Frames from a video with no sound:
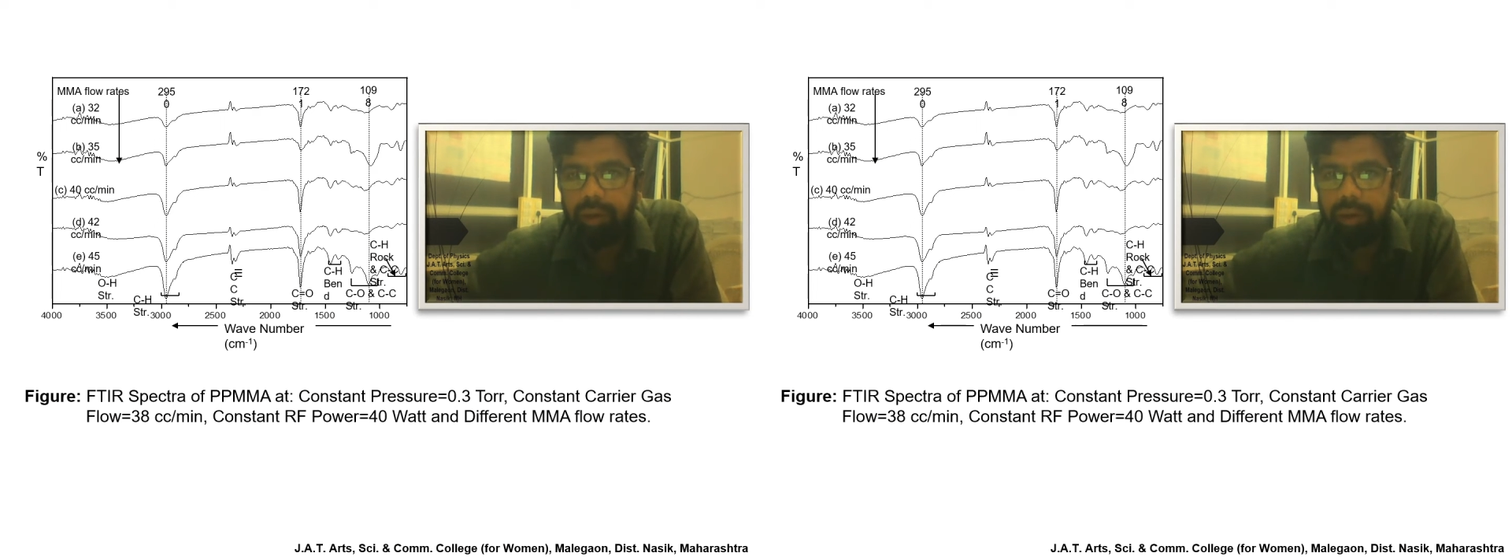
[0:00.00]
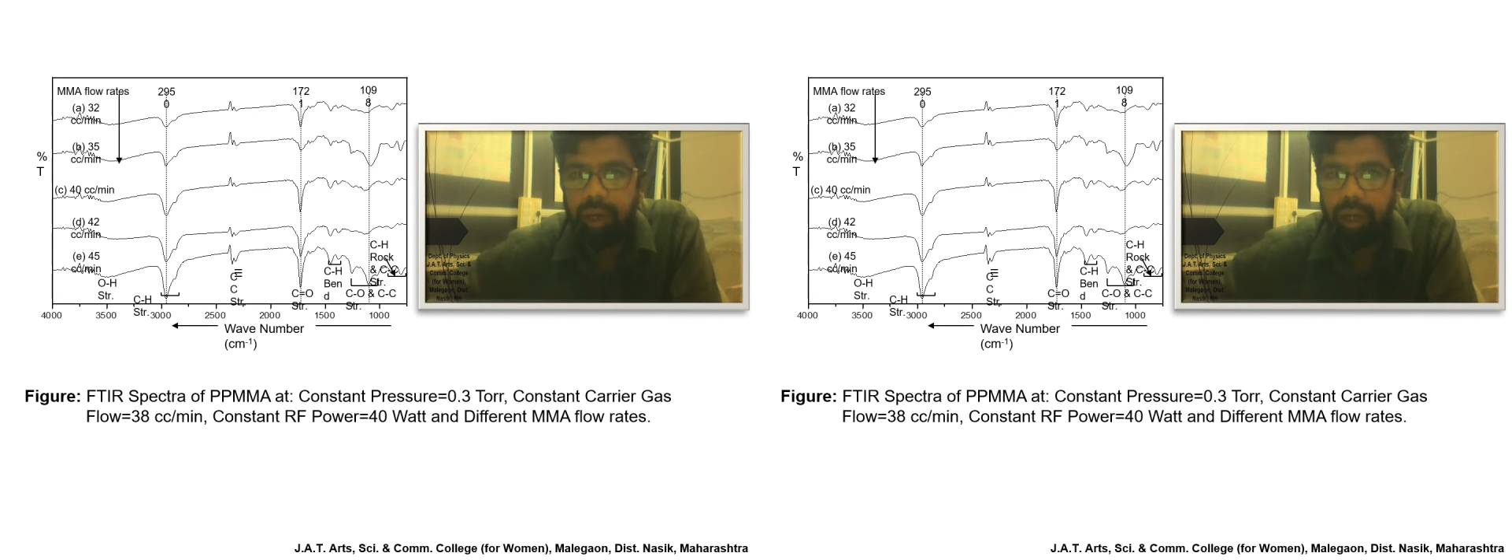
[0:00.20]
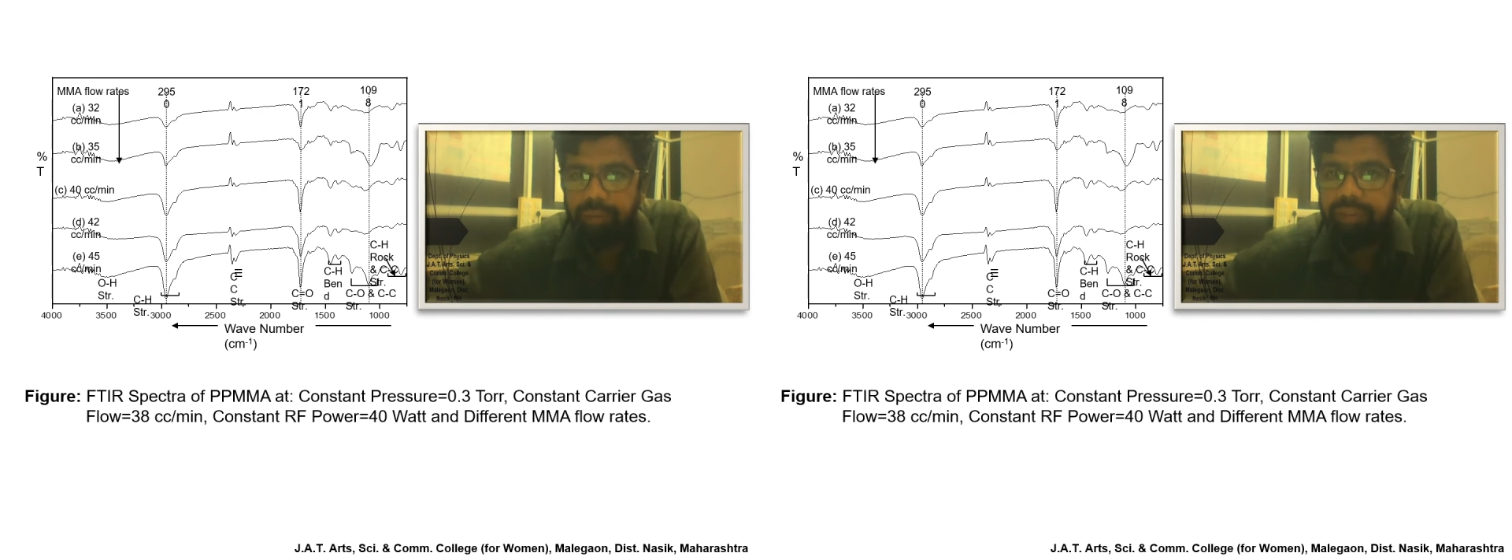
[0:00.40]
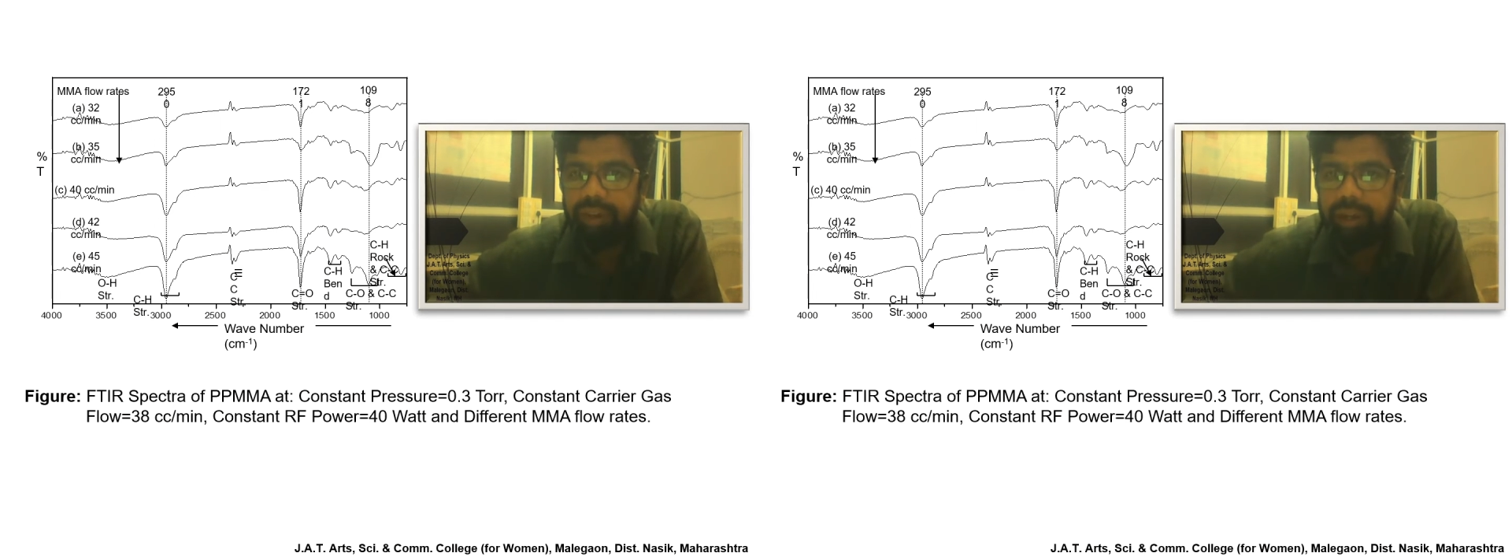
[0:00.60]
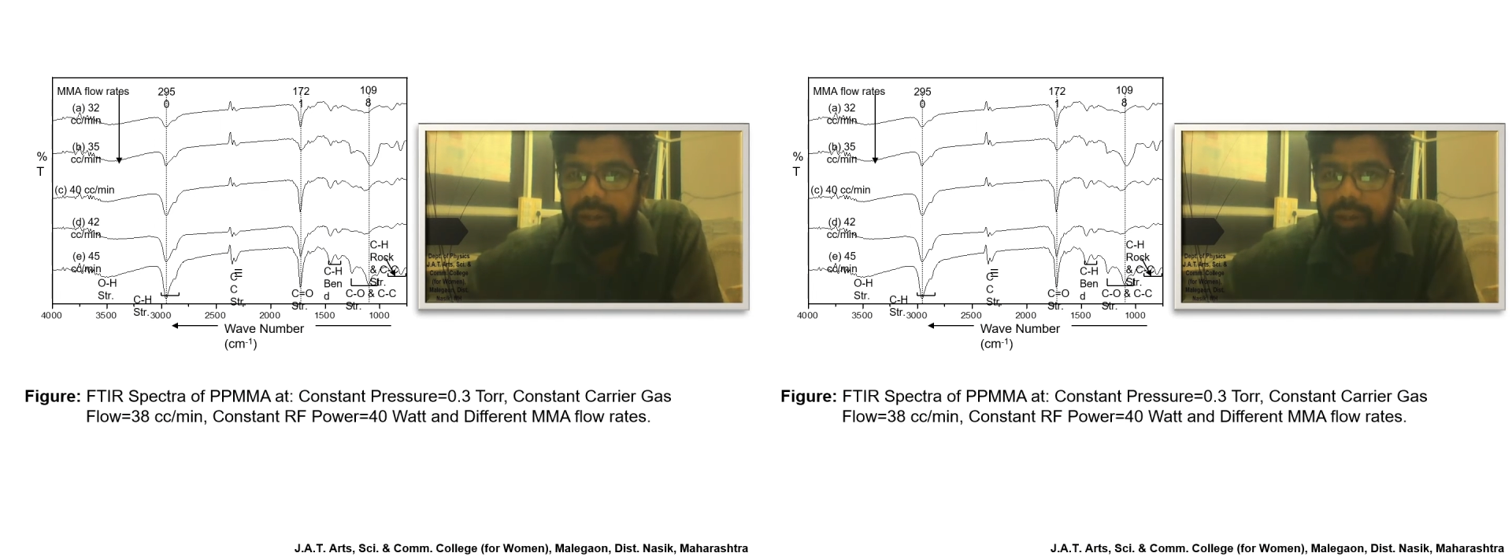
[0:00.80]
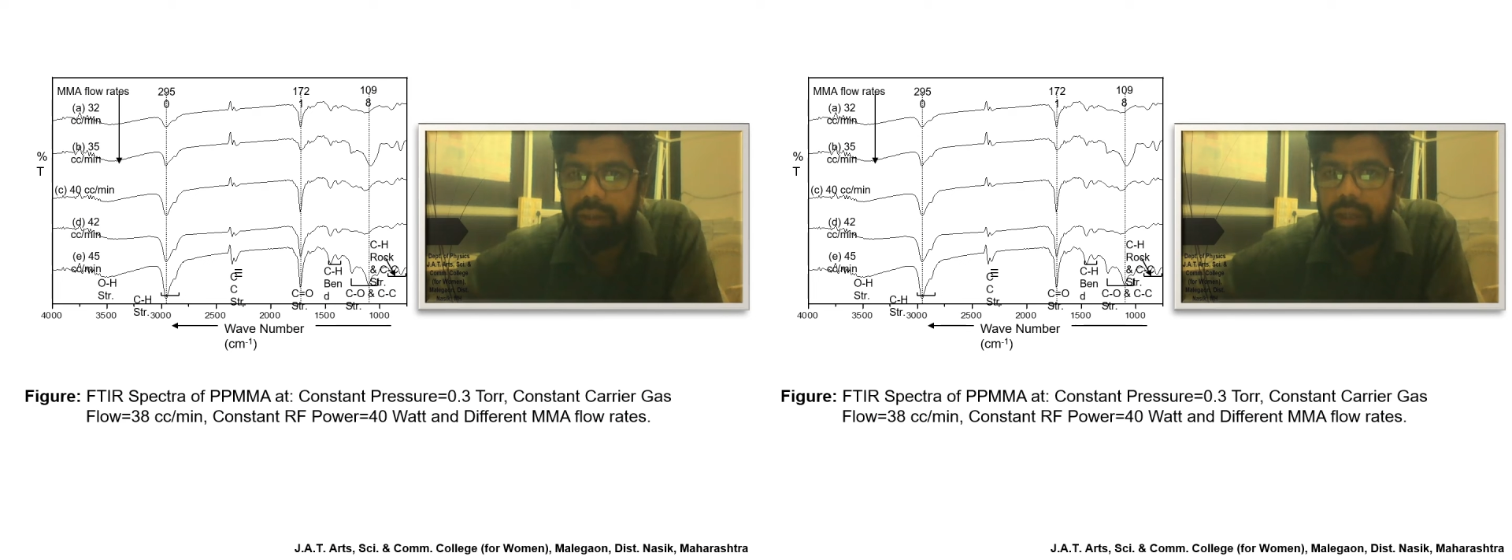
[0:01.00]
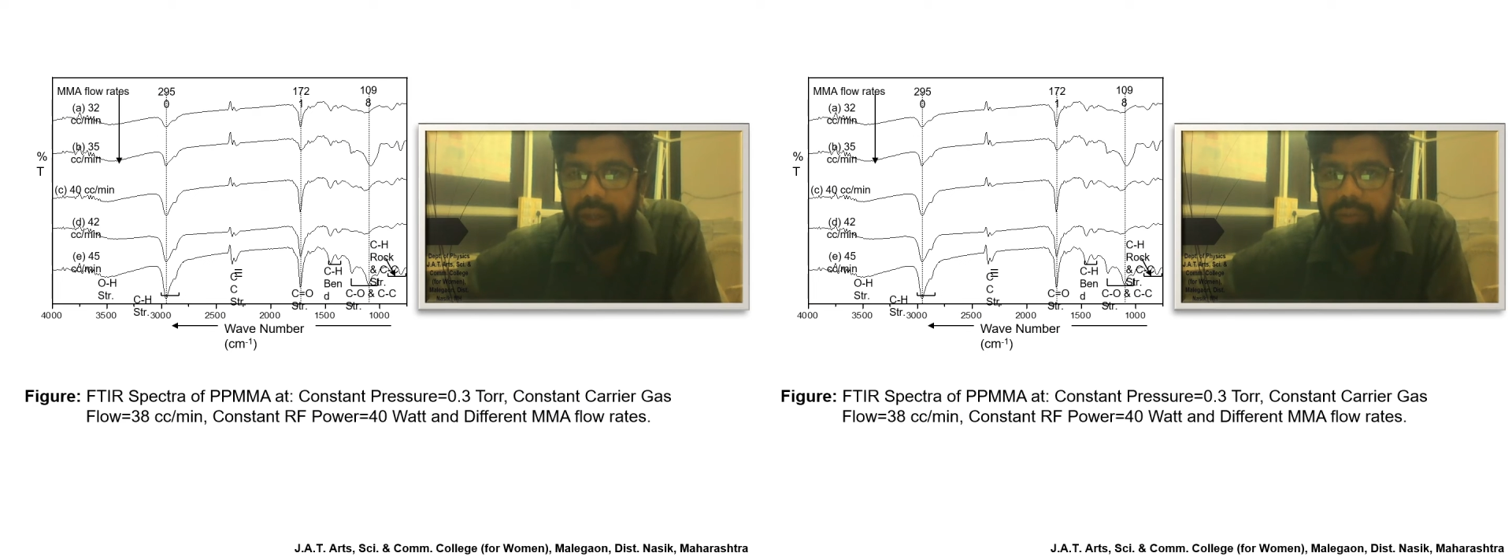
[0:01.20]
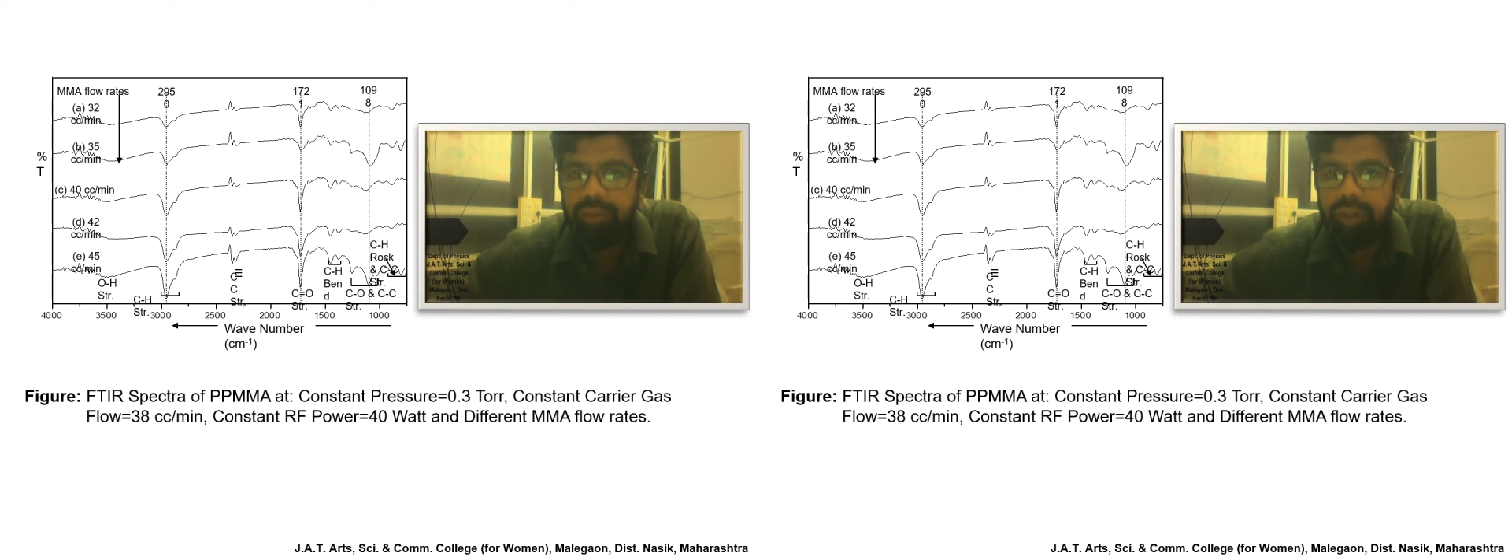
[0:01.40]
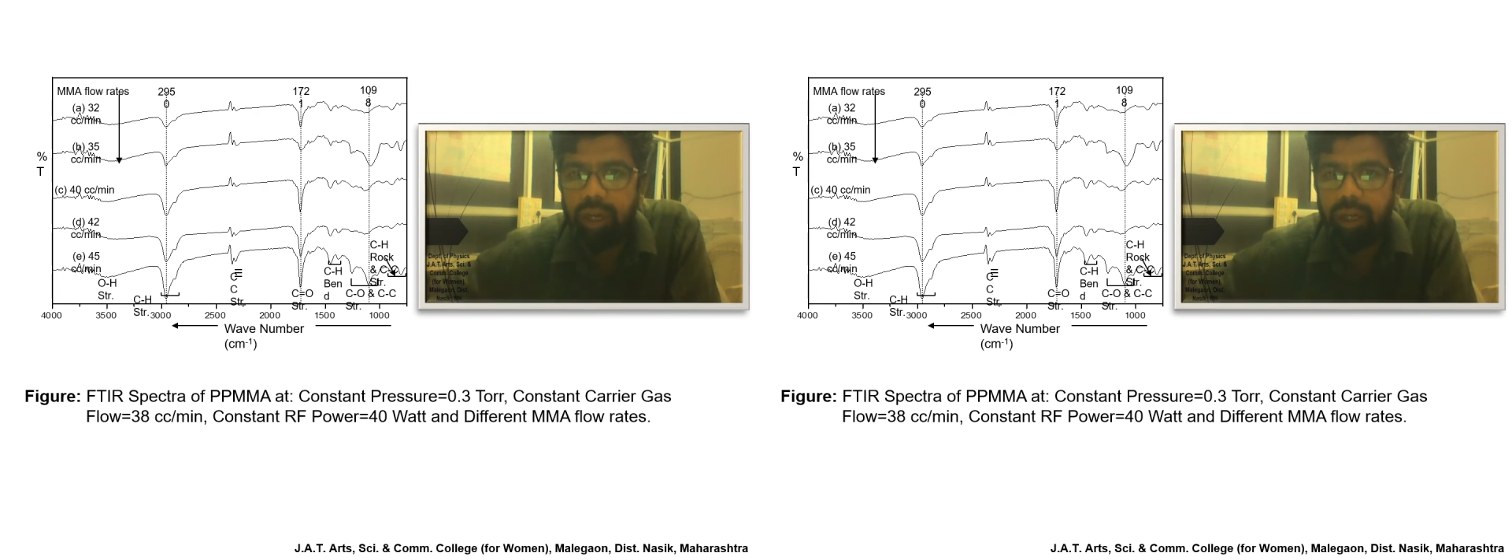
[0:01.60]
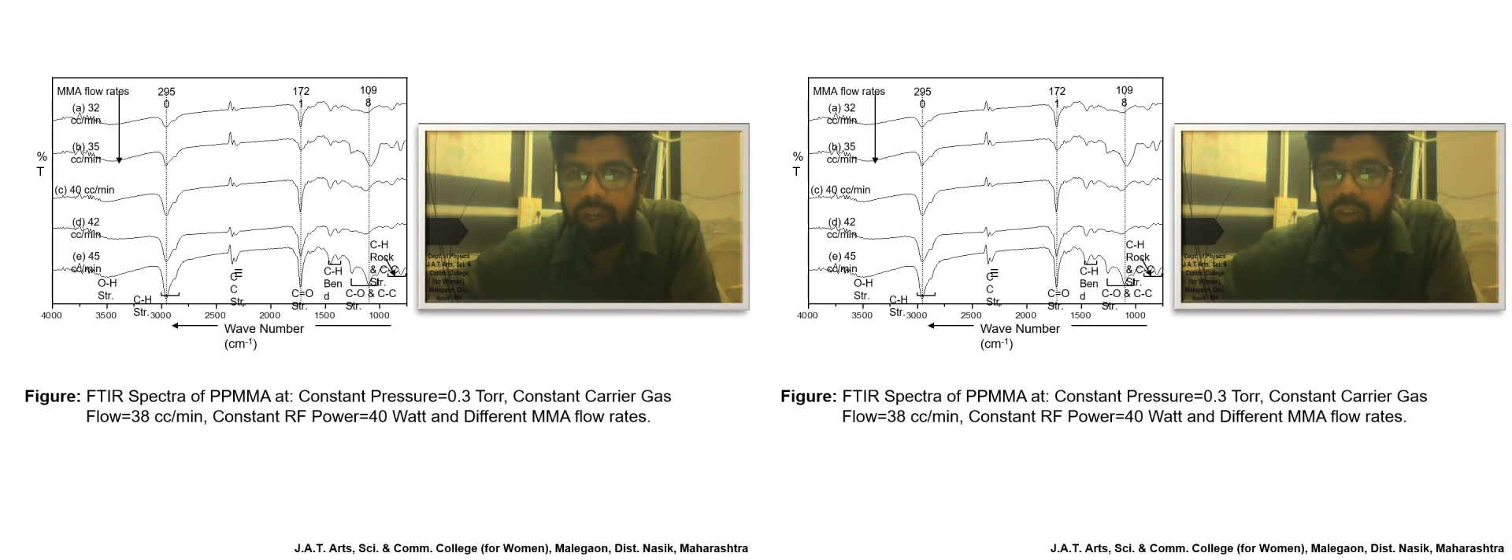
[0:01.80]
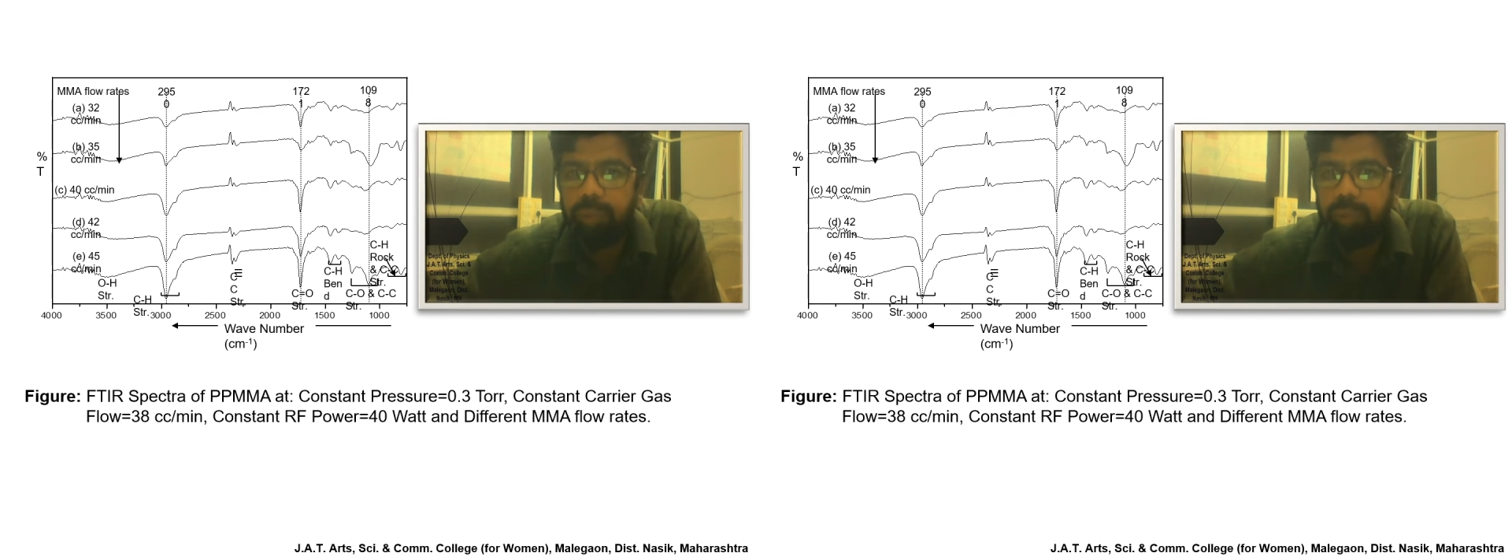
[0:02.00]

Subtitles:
have taken the FTIR